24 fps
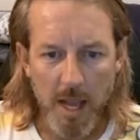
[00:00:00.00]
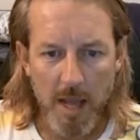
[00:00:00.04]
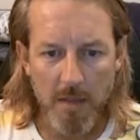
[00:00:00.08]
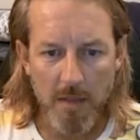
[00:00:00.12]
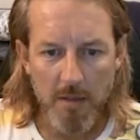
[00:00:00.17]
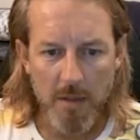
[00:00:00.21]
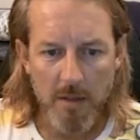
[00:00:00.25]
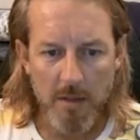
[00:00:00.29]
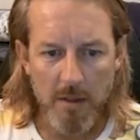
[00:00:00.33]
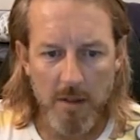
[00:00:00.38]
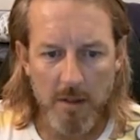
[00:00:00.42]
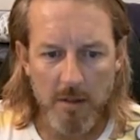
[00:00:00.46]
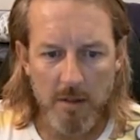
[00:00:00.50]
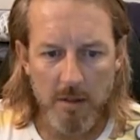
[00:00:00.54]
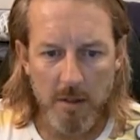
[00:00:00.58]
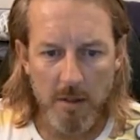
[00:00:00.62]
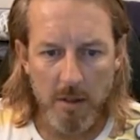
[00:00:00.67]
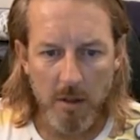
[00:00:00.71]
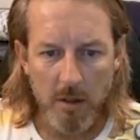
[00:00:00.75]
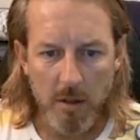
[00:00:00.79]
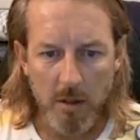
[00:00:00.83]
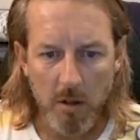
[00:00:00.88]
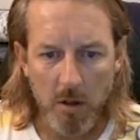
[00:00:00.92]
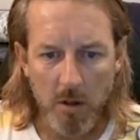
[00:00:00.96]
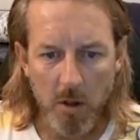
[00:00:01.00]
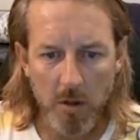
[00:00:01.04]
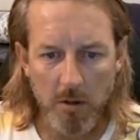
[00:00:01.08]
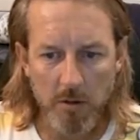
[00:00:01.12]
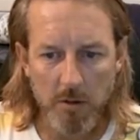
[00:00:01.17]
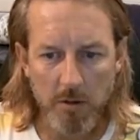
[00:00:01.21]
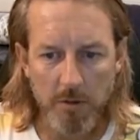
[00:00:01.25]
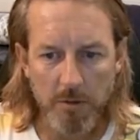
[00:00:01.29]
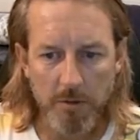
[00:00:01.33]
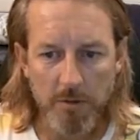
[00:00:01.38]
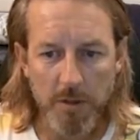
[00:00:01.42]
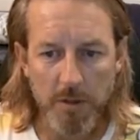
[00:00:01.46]
And then there's
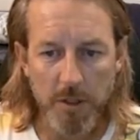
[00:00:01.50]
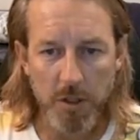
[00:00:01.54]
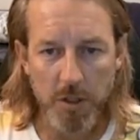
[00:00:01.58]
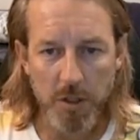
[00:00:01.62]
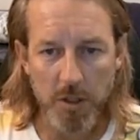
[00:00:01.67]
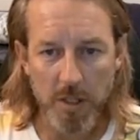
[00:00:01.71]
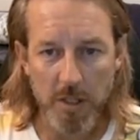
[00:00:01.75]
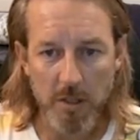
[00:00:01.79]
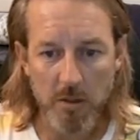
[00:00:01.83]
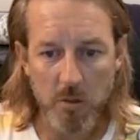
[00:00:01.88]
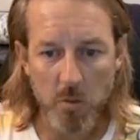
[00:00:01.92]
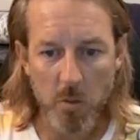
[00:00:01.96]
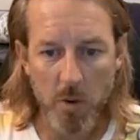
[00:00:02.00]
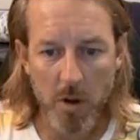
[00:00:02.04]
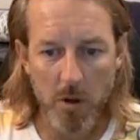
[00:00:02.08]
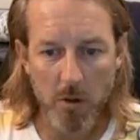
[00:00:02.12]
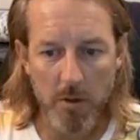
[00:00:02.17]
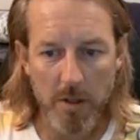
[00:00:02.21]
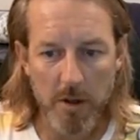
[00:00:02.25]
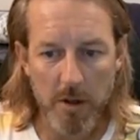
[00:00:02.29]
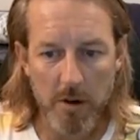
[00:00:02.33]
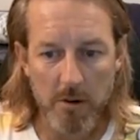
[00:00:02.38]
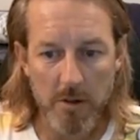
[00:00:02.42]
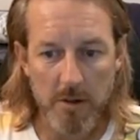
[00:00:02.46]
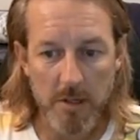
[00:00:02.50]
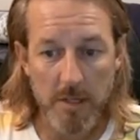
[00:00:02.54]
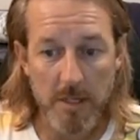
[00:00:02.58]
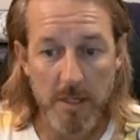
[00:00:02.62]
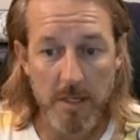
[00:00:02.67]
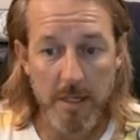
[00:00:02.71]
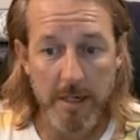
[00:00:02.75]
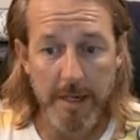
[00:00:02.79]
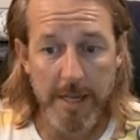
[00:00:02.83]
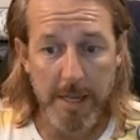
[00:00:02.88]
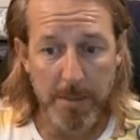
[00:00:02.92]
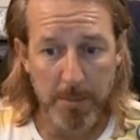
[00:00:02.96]
lots of fish as well that are
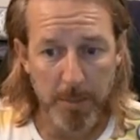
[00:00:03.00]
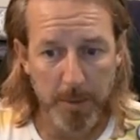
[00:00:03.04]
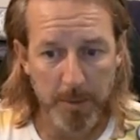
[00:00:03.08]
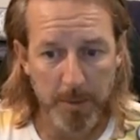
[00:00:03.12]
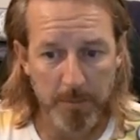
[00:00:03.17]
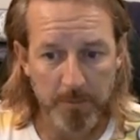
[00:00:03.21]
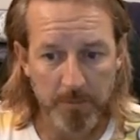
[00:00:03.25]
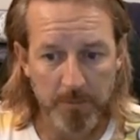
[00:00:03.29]
asleep.